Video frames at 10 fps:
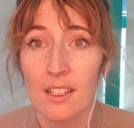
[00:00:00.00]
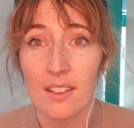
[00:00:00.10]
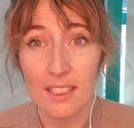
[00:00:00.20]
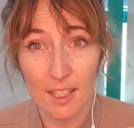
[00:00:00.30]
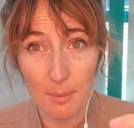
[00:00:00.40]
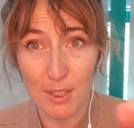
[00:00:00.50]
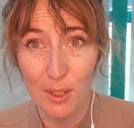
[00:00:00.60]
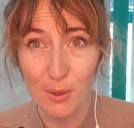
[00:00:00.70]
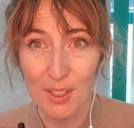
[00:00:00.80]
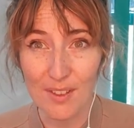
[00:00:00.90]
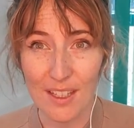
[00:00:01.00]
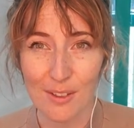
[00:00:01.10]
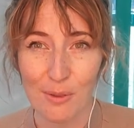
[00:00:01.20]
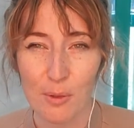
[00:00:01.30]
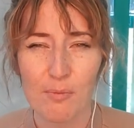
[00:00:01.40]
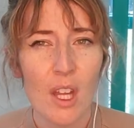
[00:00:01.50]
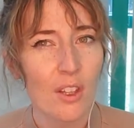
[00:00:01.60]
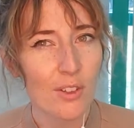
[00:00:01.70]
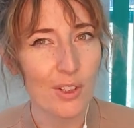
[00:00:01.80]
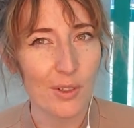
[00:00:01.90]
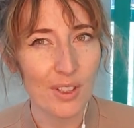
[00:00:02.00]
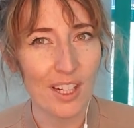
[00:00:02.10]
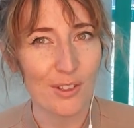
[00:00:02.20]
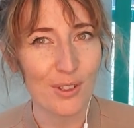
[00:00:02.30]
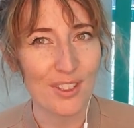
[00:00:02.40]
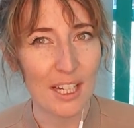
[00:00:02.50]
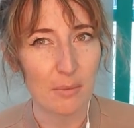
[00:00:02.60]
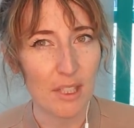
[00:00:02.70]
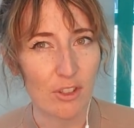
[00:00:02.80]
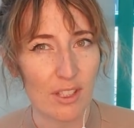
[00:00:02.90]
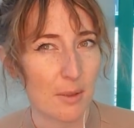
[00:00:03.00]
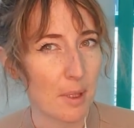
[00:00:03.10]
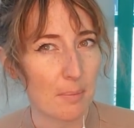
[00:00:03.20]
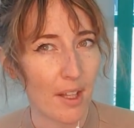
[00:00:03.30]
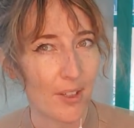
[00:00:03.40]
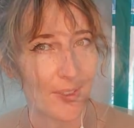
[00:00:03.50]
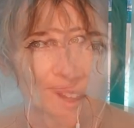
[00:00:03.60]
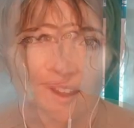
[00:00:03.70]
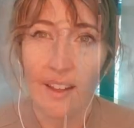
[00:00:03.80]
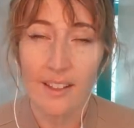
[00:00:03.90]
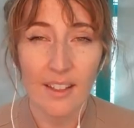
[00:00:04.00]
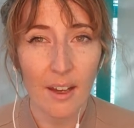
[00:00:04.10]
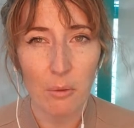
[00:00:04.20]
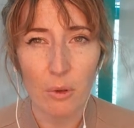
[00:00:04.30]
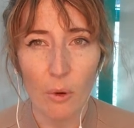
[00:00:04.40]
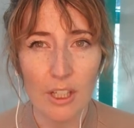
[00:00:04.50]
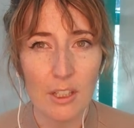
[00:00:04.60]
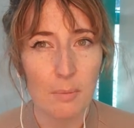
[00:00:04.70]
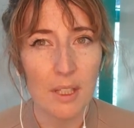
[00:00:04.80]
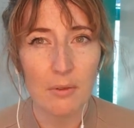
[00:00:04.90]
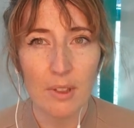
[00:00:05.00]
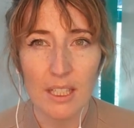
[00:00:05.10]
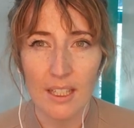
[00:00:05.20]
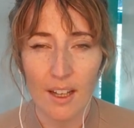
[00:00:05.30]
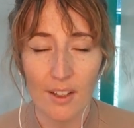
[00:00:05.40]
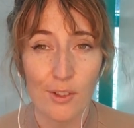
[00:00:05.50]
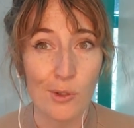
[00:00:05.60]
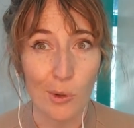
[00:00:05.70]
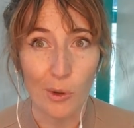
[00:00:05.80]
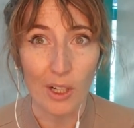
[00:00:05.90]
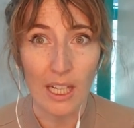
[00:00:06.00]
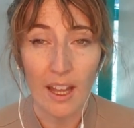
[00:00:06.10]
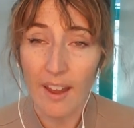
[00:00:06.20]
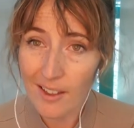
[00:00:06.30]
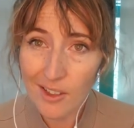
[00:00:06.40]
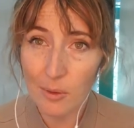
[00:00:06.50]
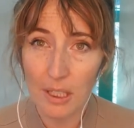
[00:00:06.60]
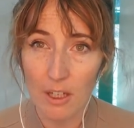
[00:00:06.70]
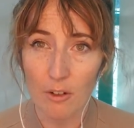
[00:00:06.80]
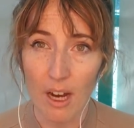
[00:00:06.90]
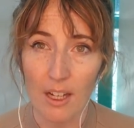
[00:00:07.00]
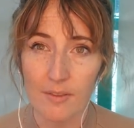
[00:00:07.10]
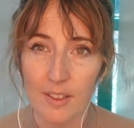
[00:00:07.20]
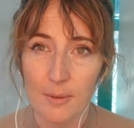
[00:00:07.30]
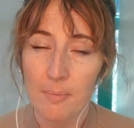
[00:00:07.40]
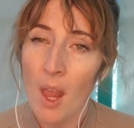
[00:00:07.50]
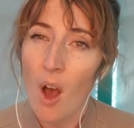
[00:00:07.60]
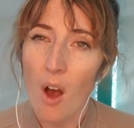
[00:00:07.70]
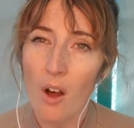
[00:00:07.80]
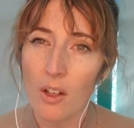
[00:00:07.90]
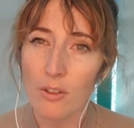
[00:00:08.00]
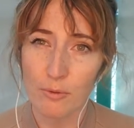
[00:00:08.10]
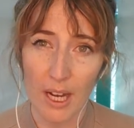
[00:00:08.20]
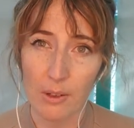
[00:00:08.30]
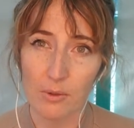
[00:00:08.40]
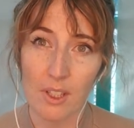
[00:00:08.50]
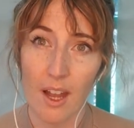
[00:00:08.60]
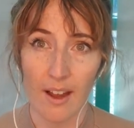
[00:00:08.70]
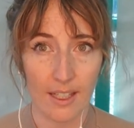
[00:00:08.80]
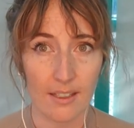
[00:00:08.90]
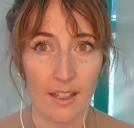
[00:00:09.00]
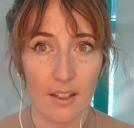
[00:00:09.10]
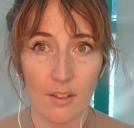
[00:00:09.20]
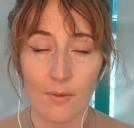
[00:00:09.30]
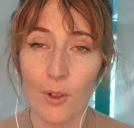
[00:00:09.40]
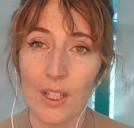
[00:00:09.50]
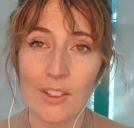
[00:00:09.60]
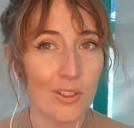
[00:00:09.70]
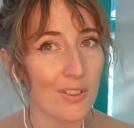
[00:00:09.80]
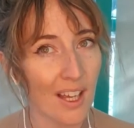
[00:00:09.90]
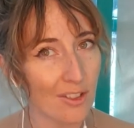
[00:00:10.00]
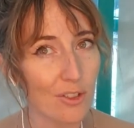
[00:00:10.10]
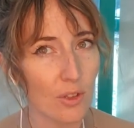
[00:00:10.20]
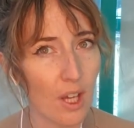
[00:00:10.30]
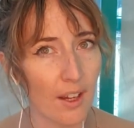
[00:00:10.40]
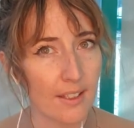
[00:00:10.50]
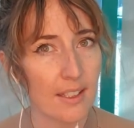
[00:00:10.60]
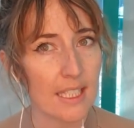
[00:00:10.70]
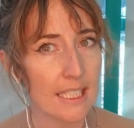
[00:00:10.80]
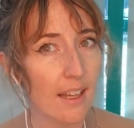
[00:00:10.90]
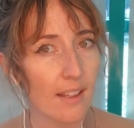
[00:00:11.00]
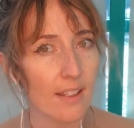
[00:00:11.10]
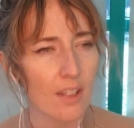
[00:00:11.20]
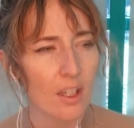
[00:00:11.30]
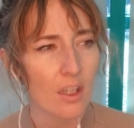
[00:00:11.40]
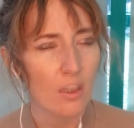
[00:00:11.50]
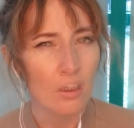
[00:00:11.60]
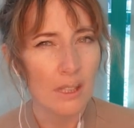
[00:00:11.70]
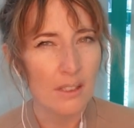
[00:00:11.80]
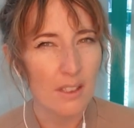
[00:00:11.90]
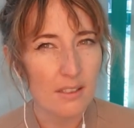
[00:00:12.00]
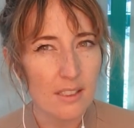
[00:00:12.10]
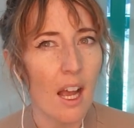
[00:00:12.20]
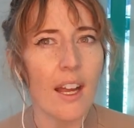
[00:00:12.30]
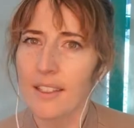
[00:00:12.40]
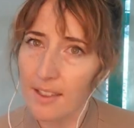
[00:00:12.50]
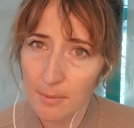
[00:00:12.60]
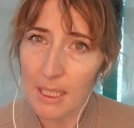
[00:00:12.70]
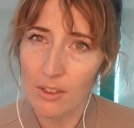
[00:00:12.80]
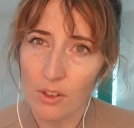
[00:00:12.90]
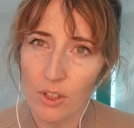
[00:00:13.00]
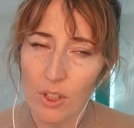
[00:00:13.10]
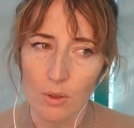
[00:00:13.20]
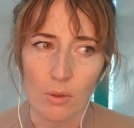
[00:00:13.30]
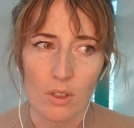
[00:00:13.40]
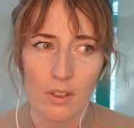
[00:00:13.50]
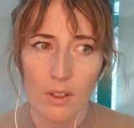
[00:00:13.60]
since I'm alone in this room, so you can understand me just a bit better. And today we're going to be reading a story and doing a craft all around kindness for International Kindness Days. What does kindness mean to you?